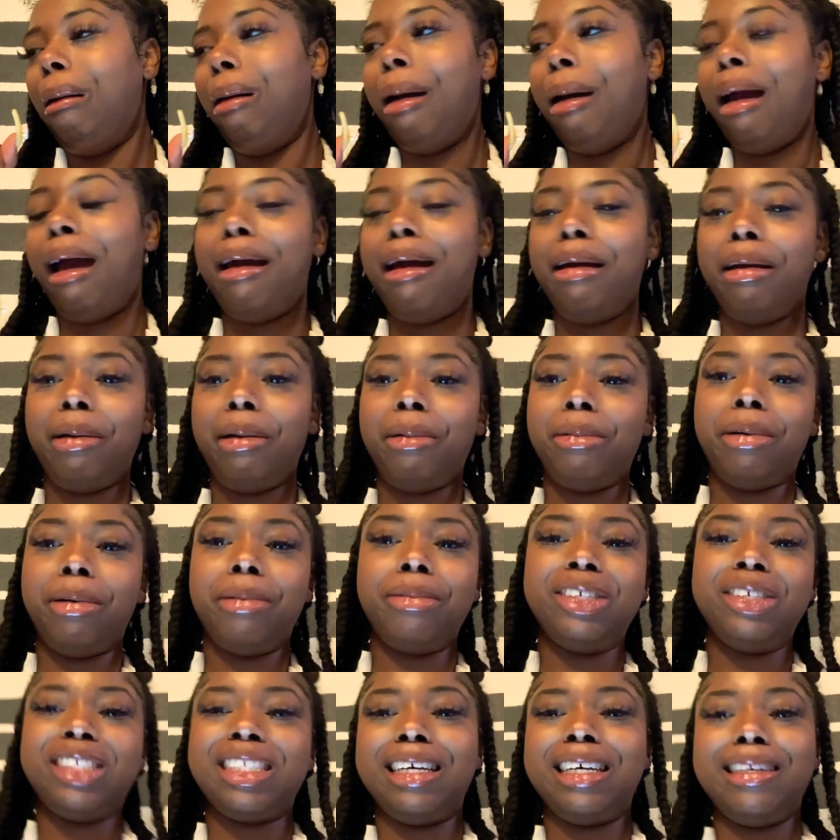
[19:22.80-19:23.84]
ate what
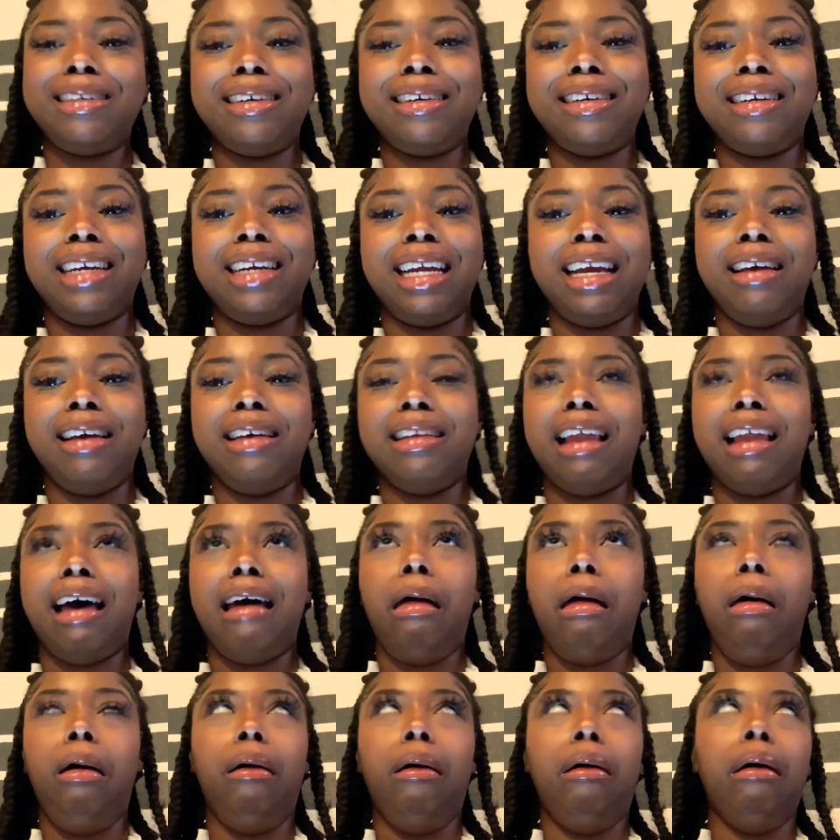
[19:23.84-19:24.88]
was under the nail
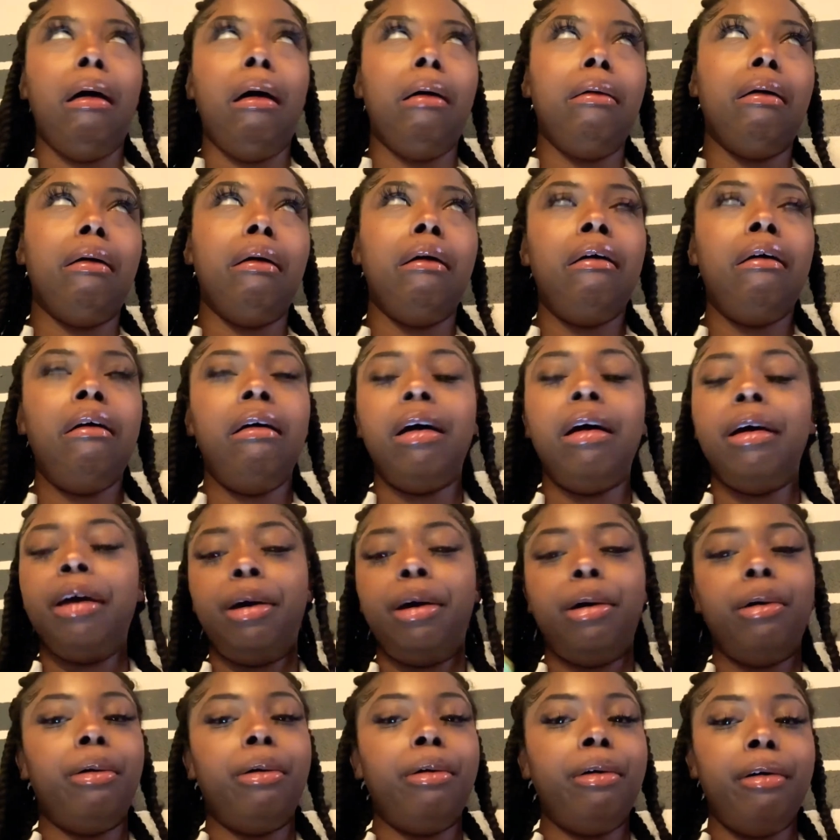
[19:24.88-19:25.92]
like
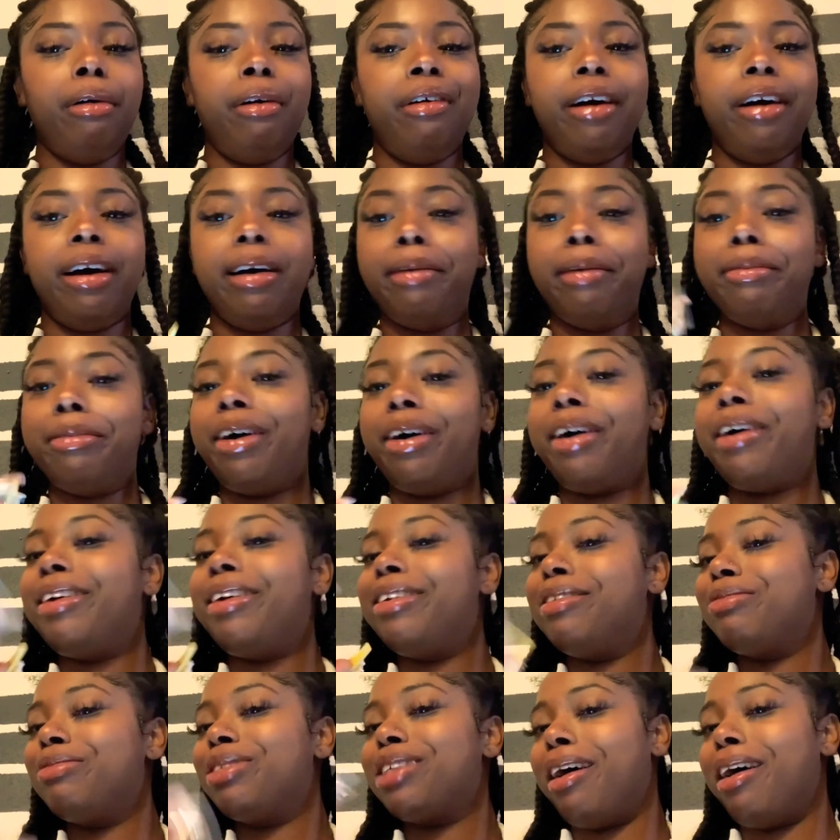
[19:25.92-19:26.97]
Ooh,
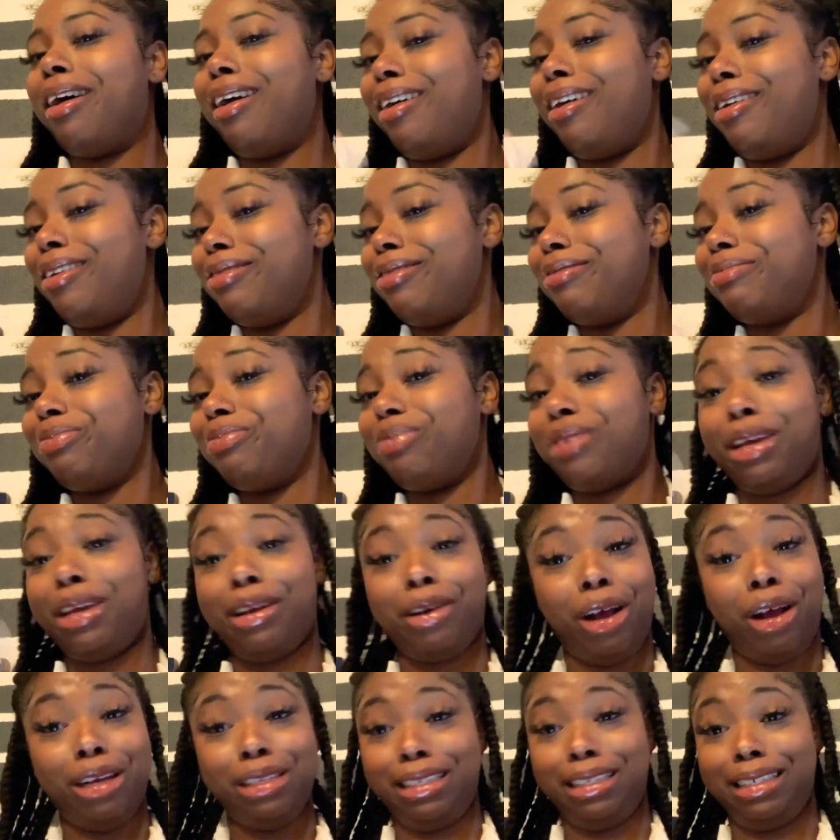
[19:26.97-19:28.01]
You're
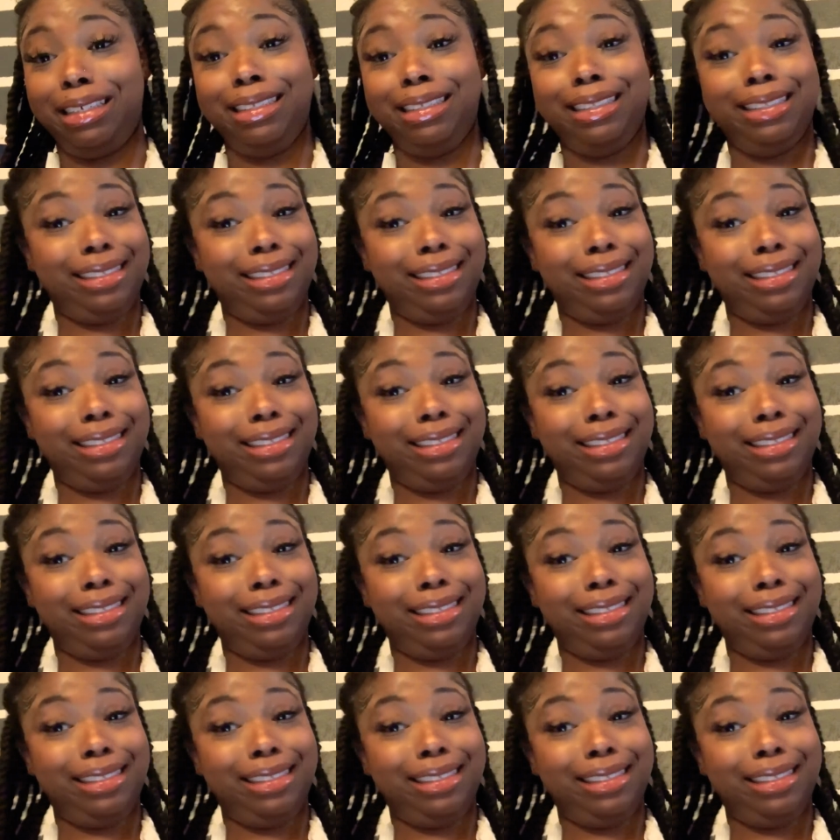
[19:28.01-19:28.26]
nauseous.